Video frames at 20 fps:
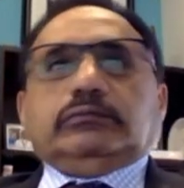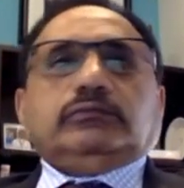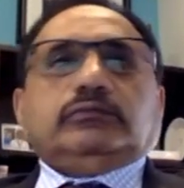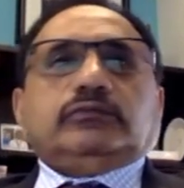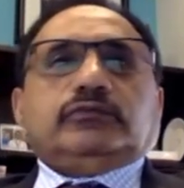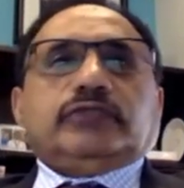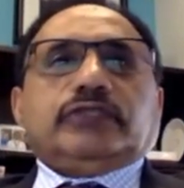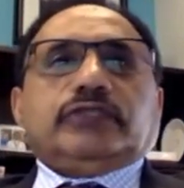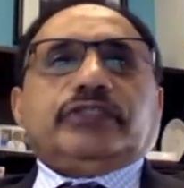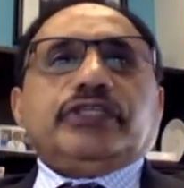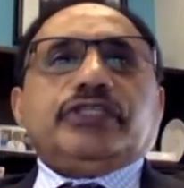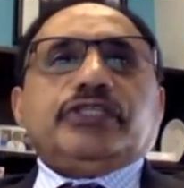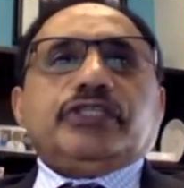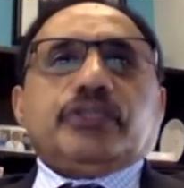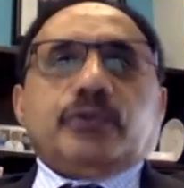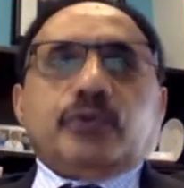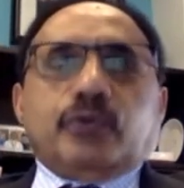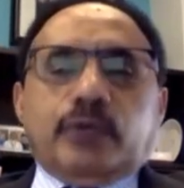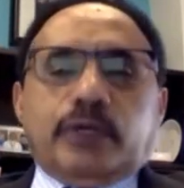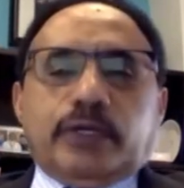the
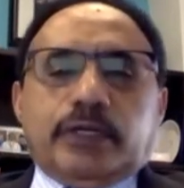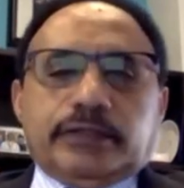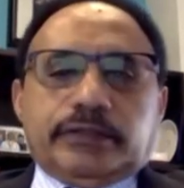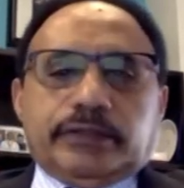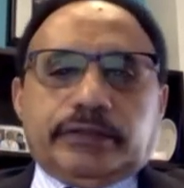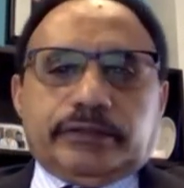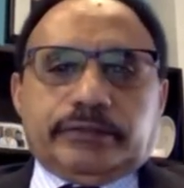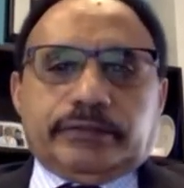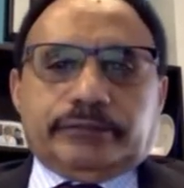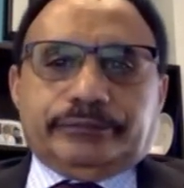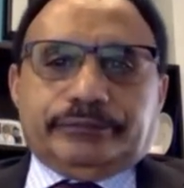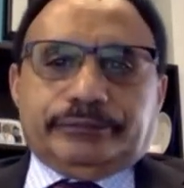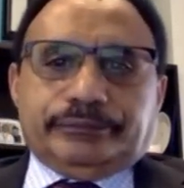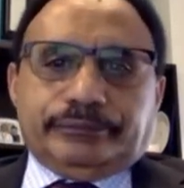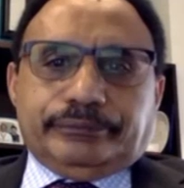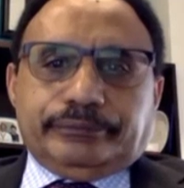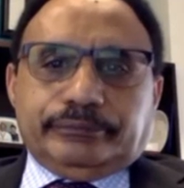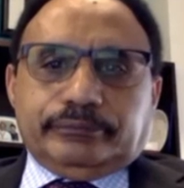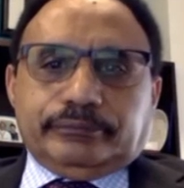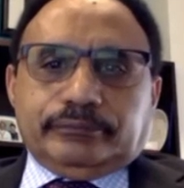teaching quality.
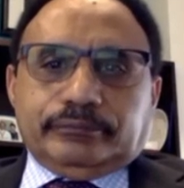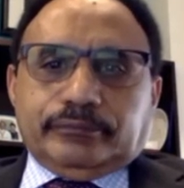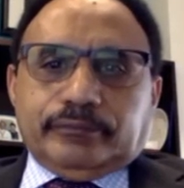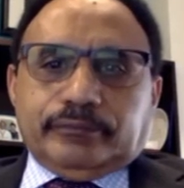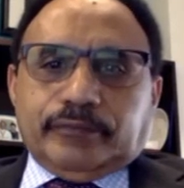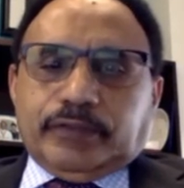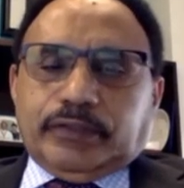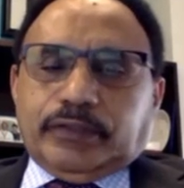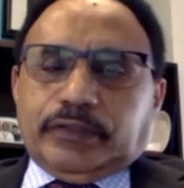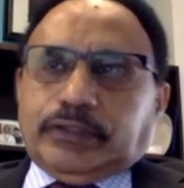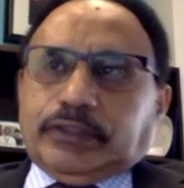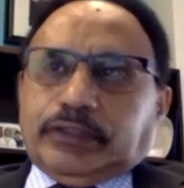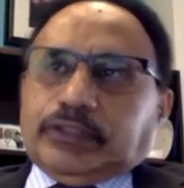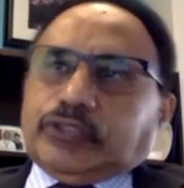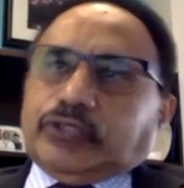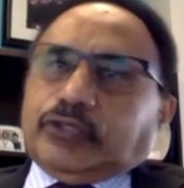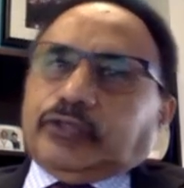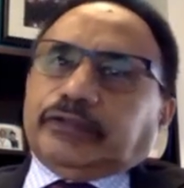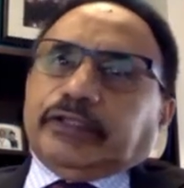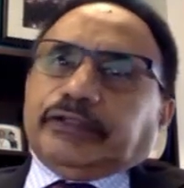
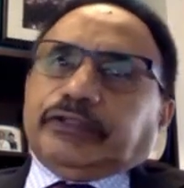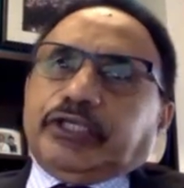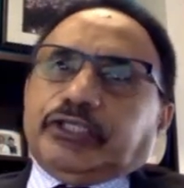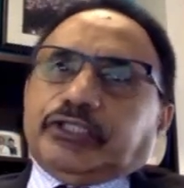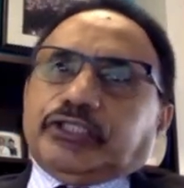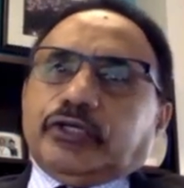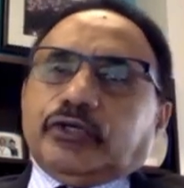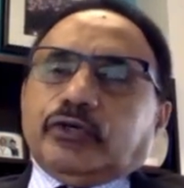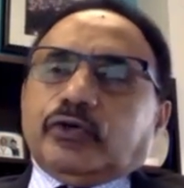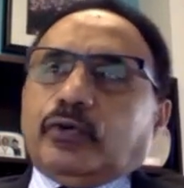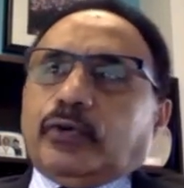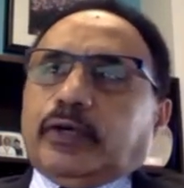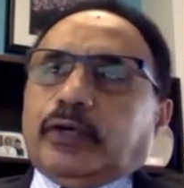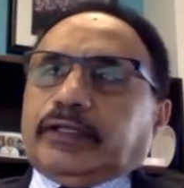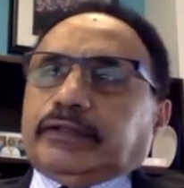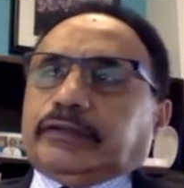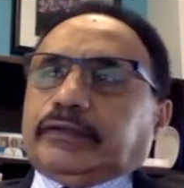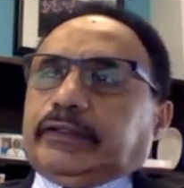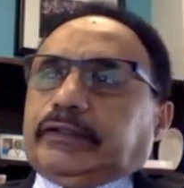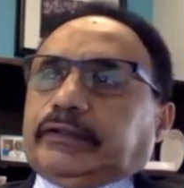So in the teaching
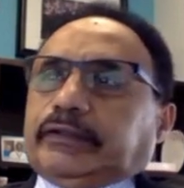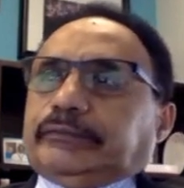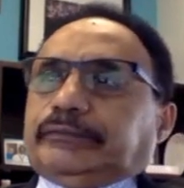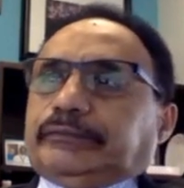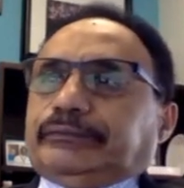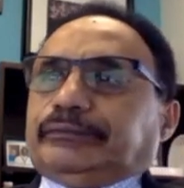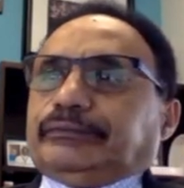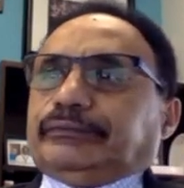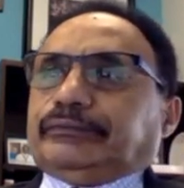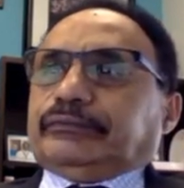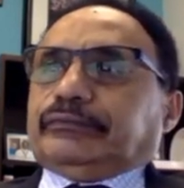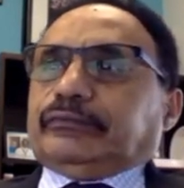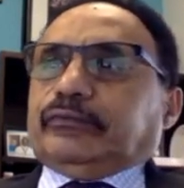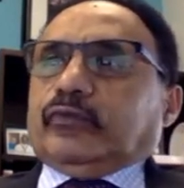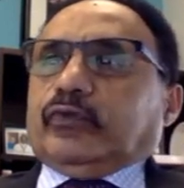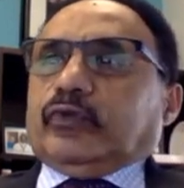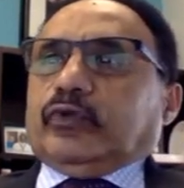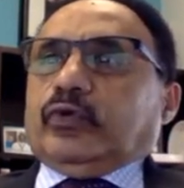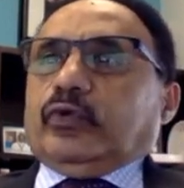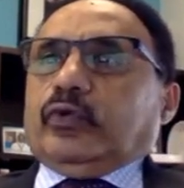quality,
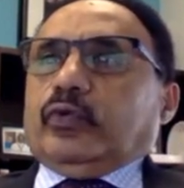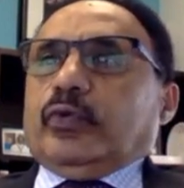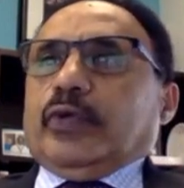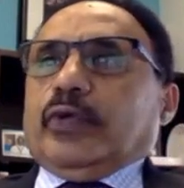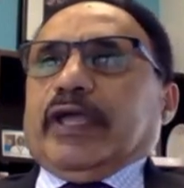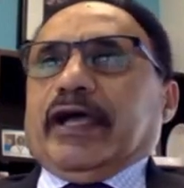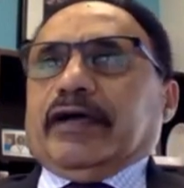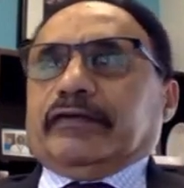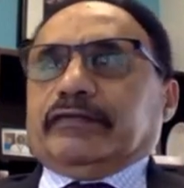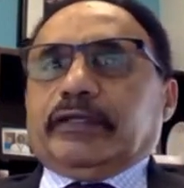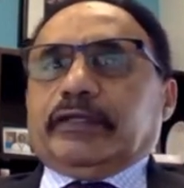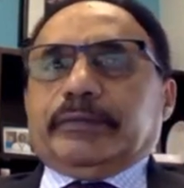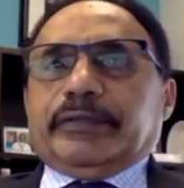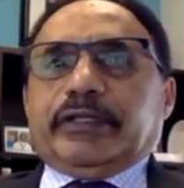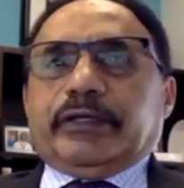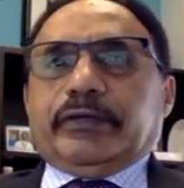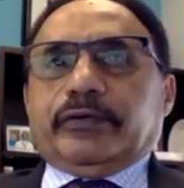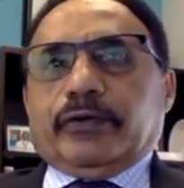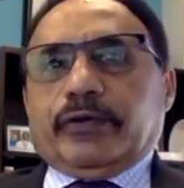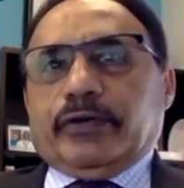we have the
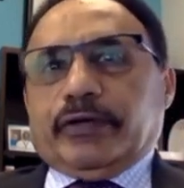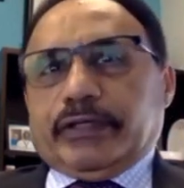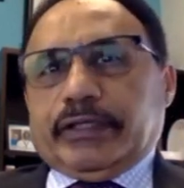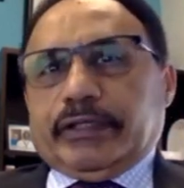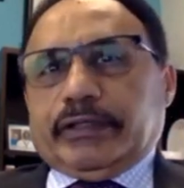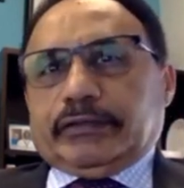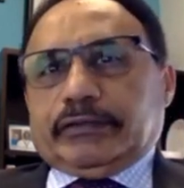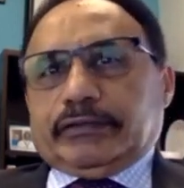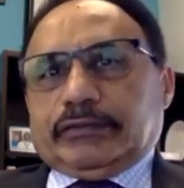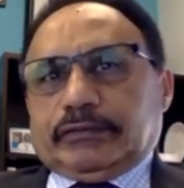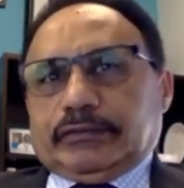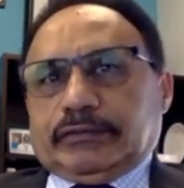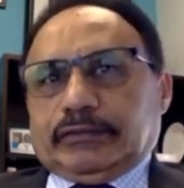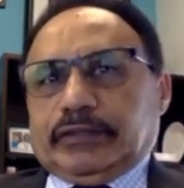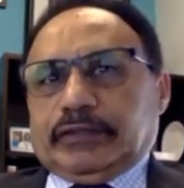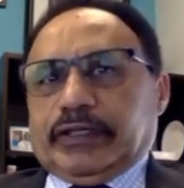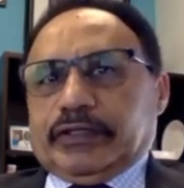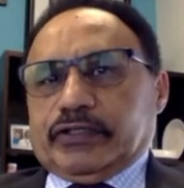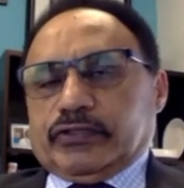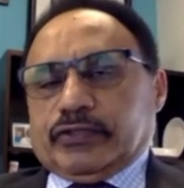pedagogy,
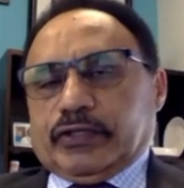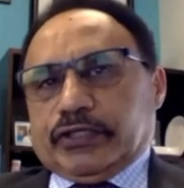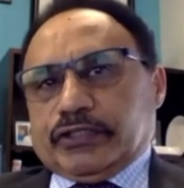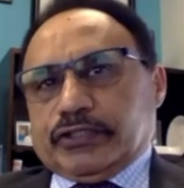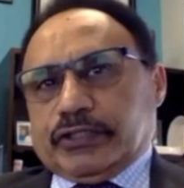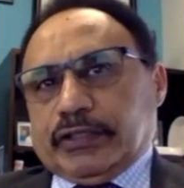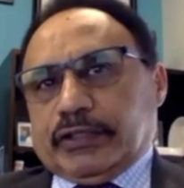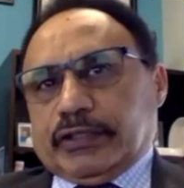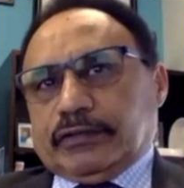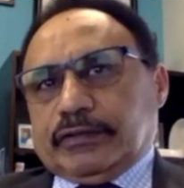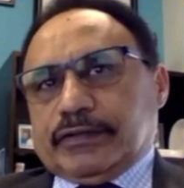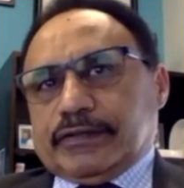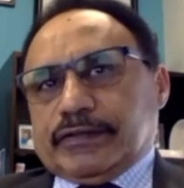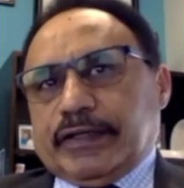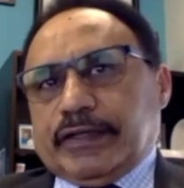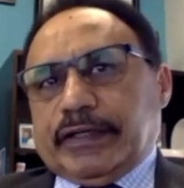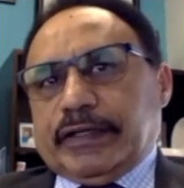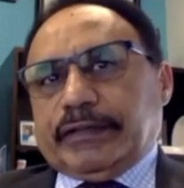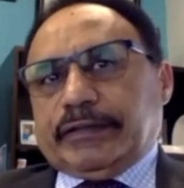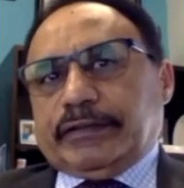the instructional
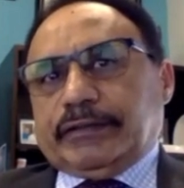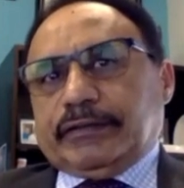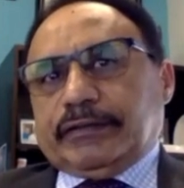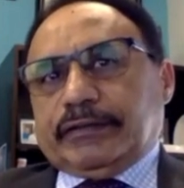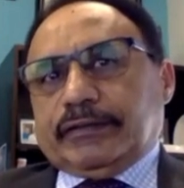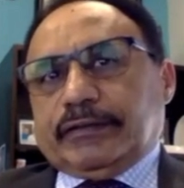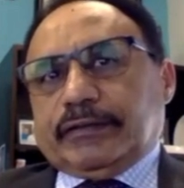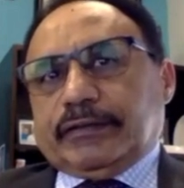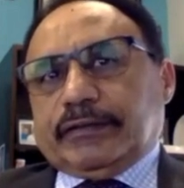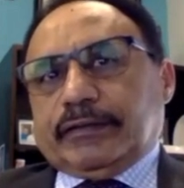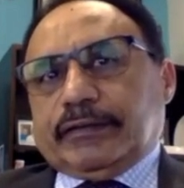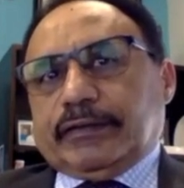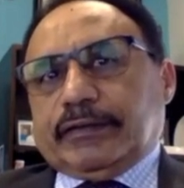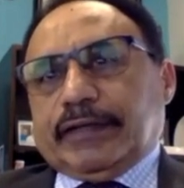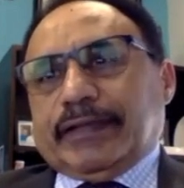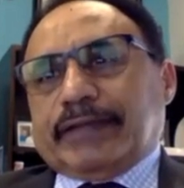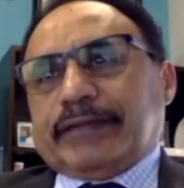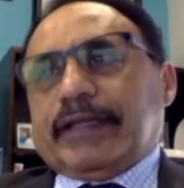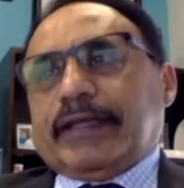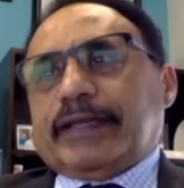design,
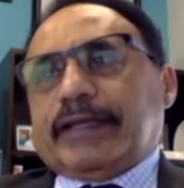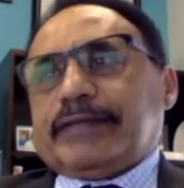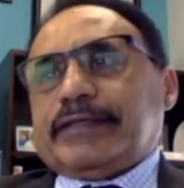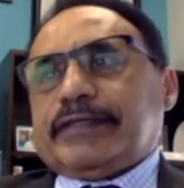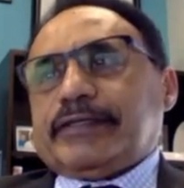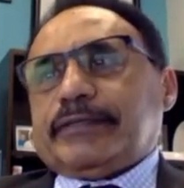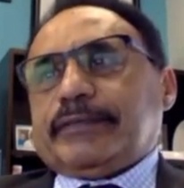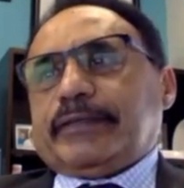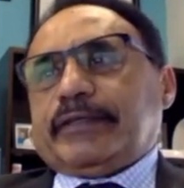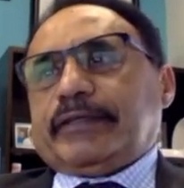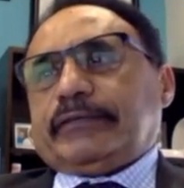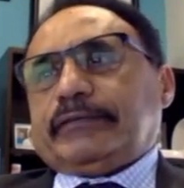and the assessment.